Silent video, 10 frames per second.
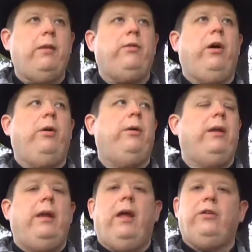So
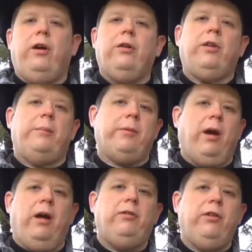as long as I'm
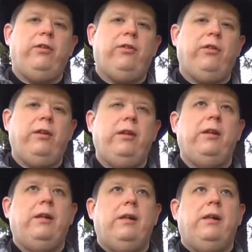conscious,
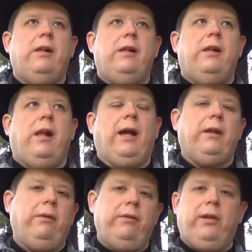I
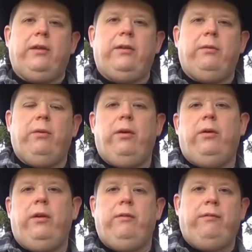can always get to the
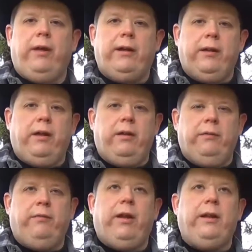road, flag
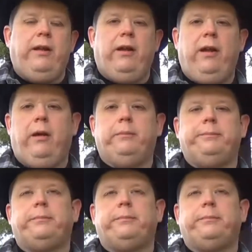down help.